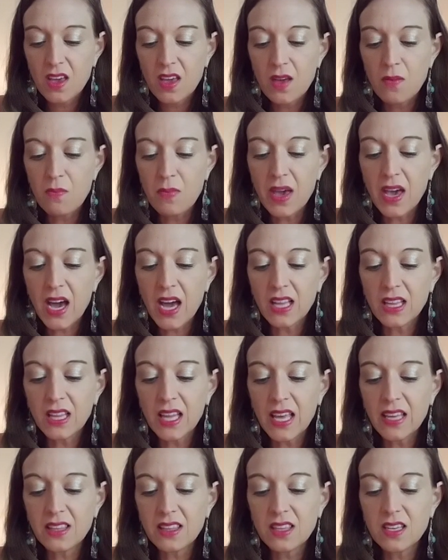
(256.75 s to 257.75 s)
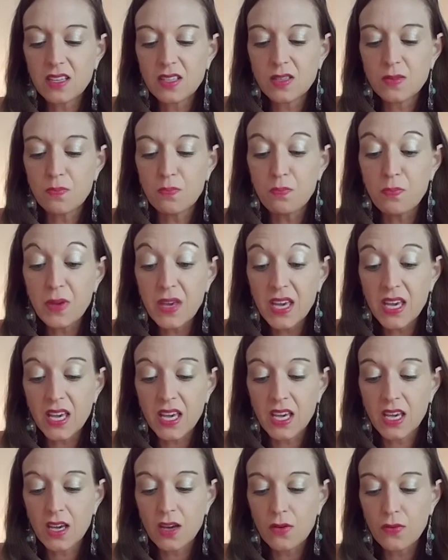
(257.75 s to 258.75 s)
May I let this
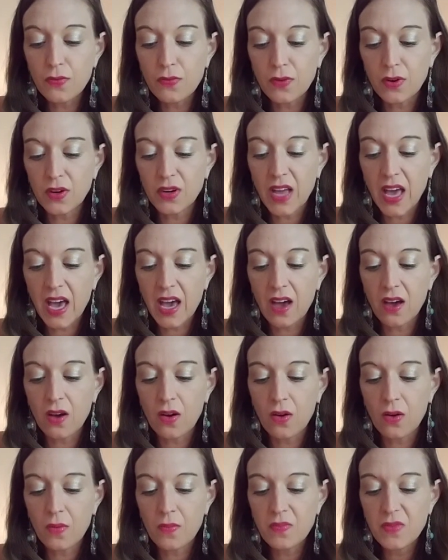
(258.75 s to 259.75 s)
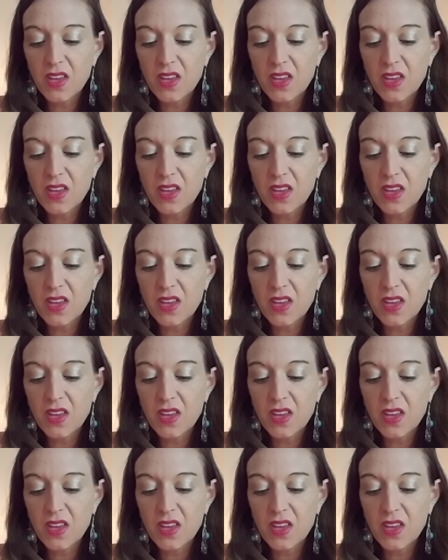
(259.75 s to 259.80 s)
be for now.